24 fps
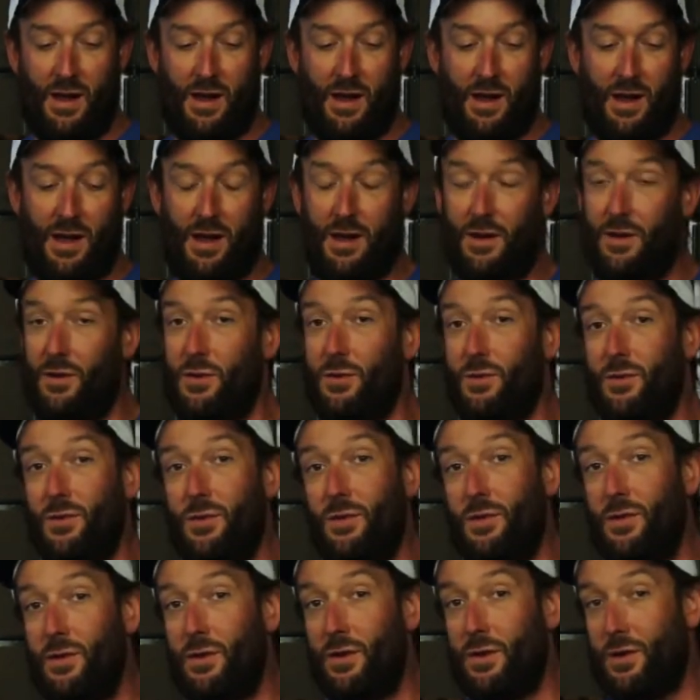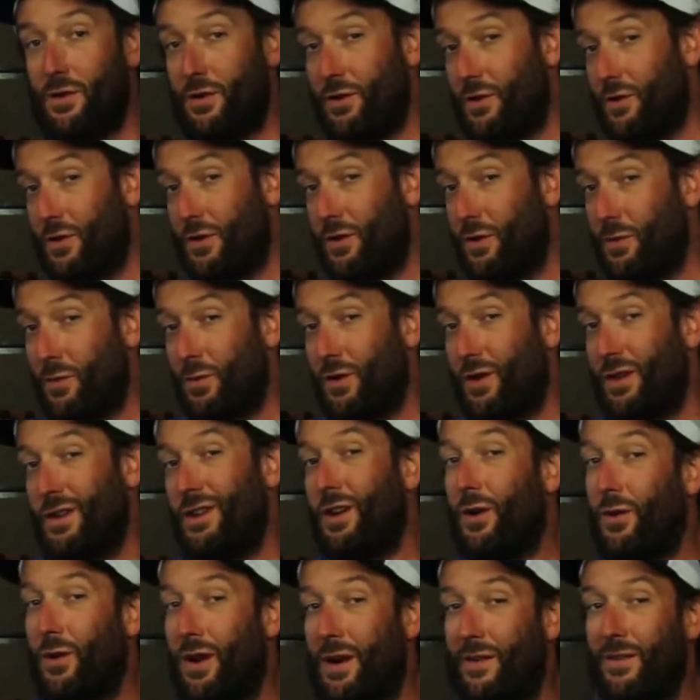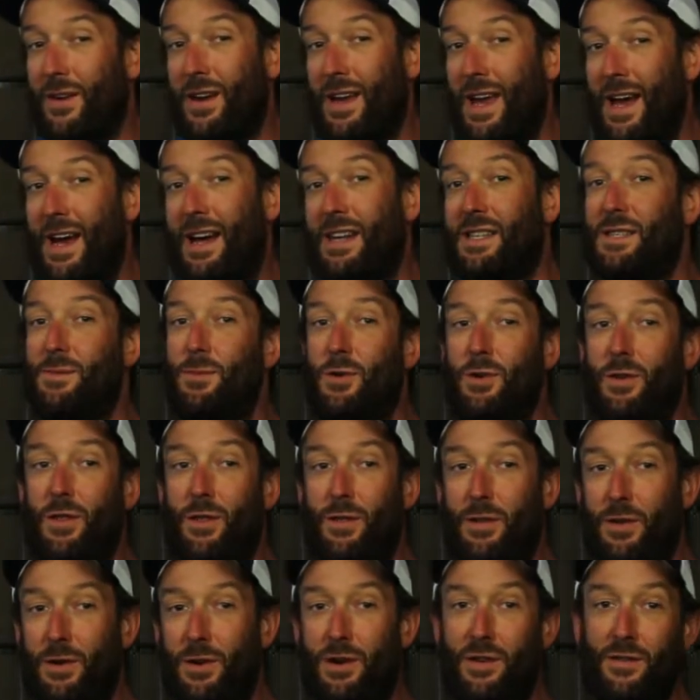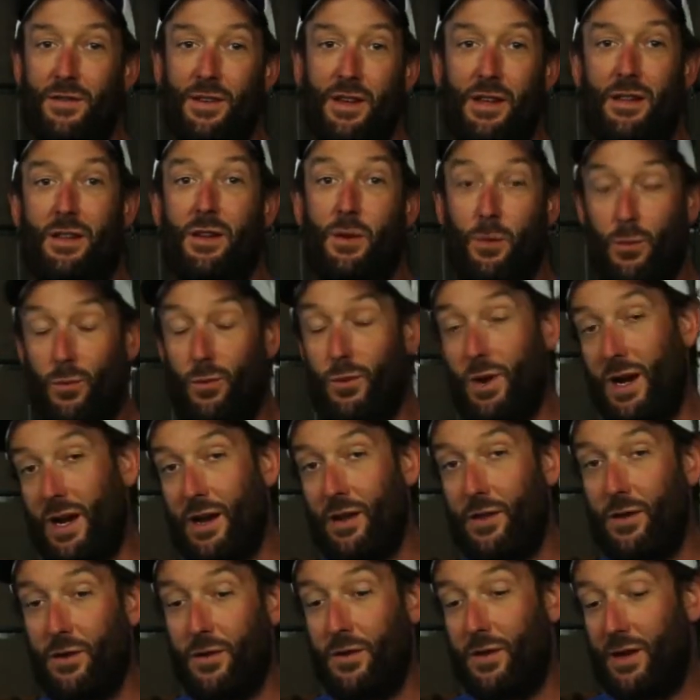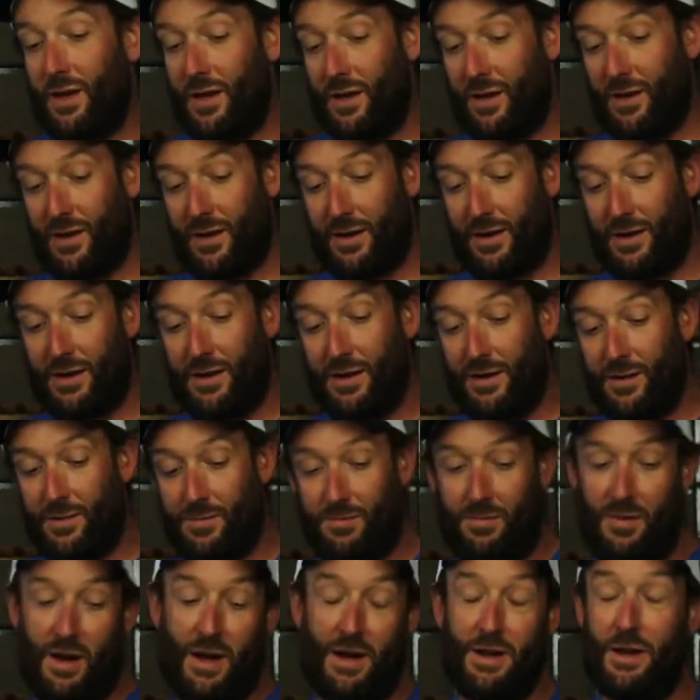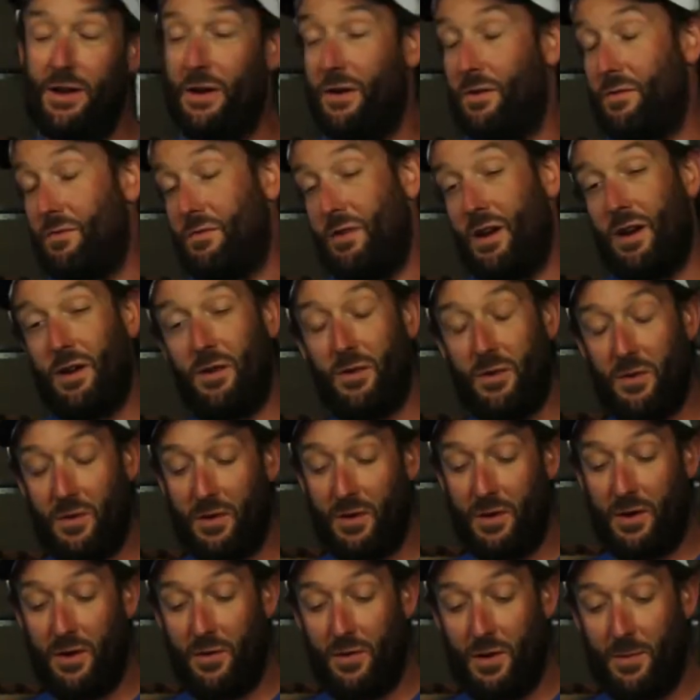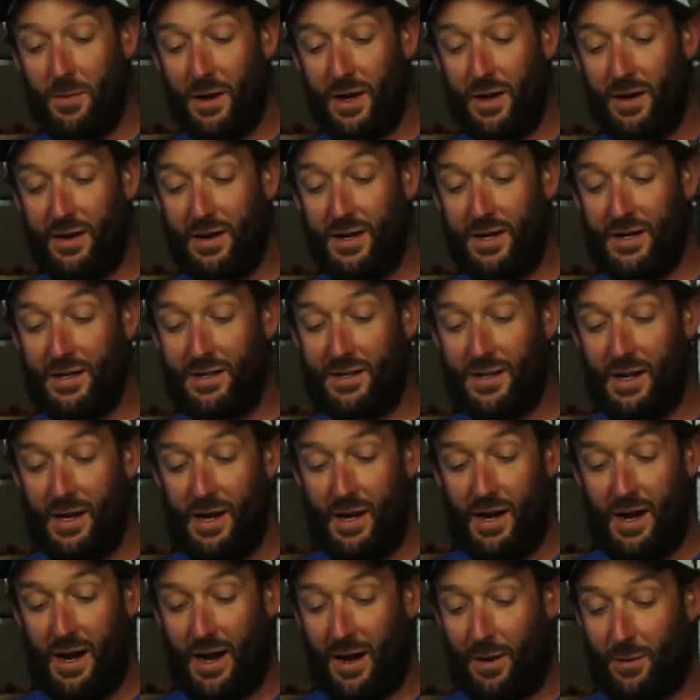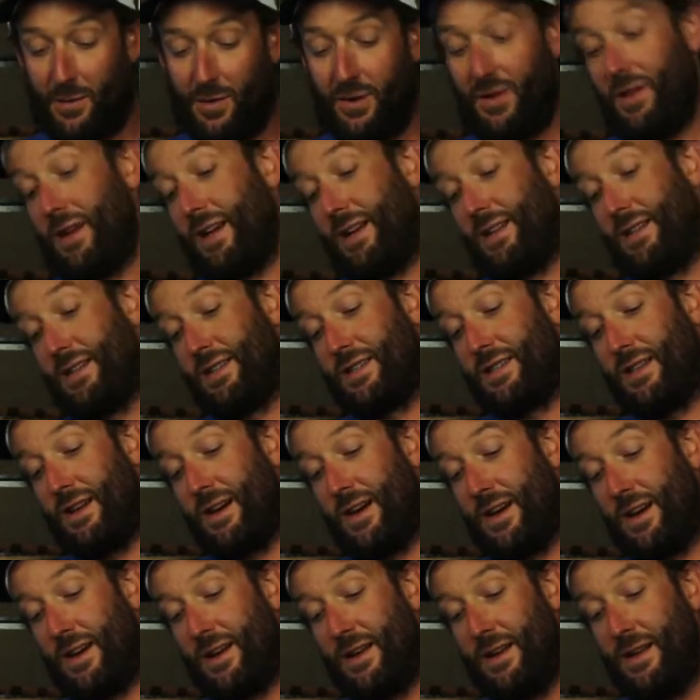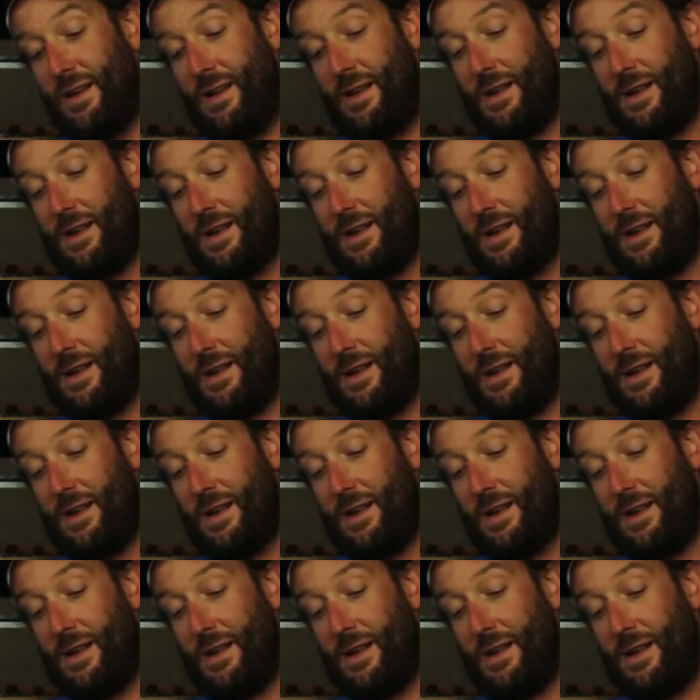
And you really don't ever cast more than 30 feet like regularly. And I don't really know anybody who does. I really like this line.